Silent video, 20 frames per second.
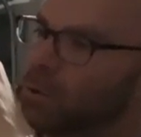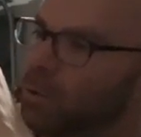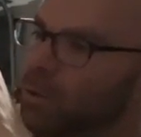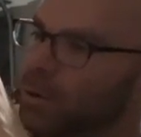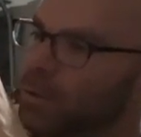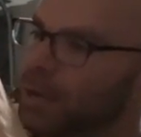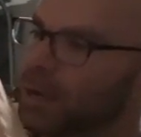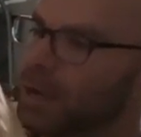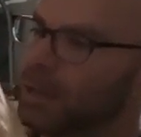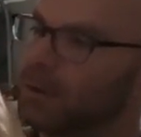
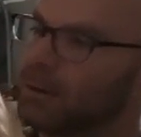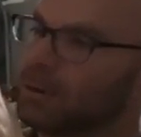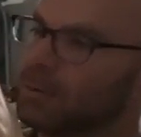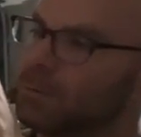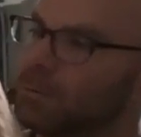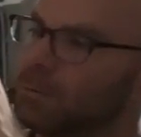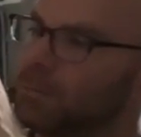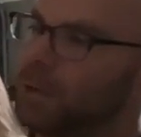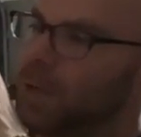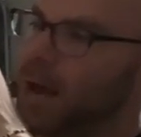one thing I learned
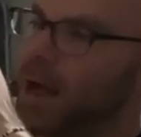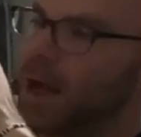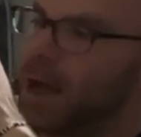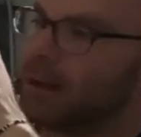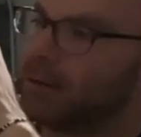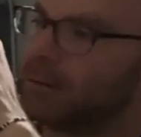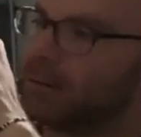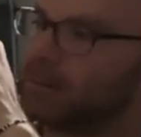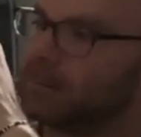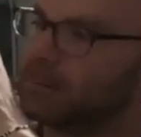with
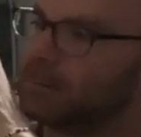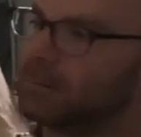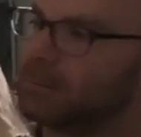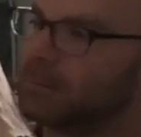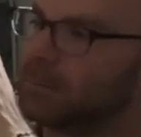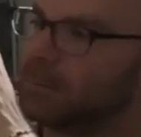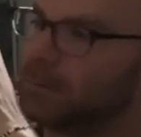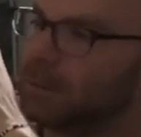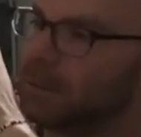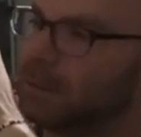black,
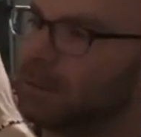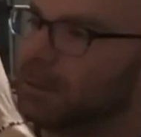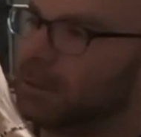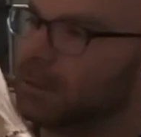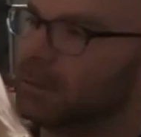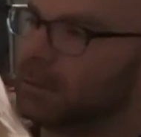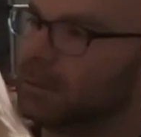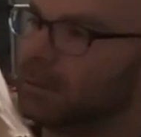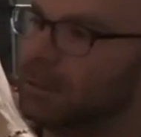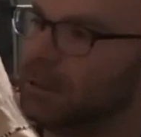
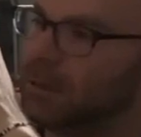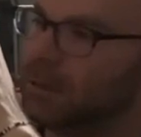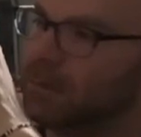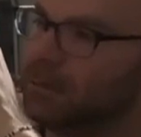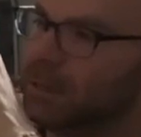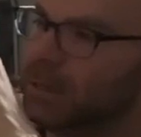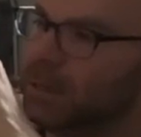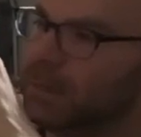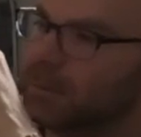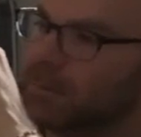you don't
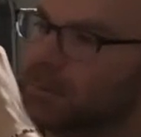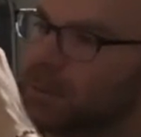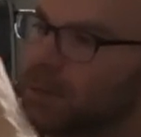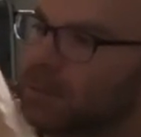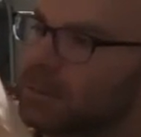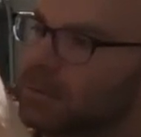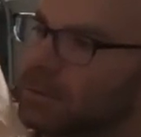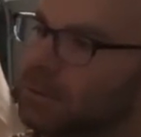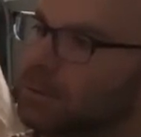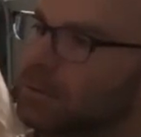need as
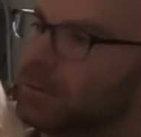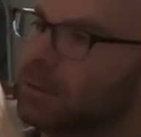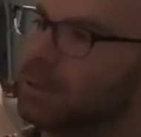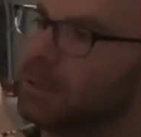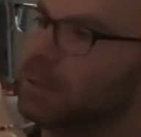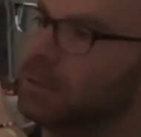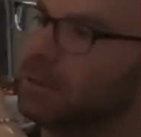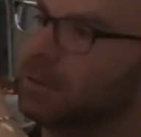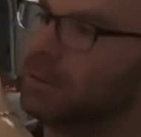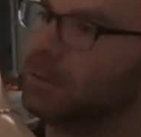much as you
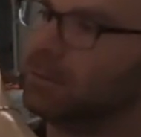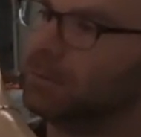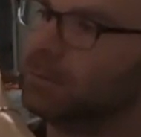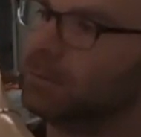think you do.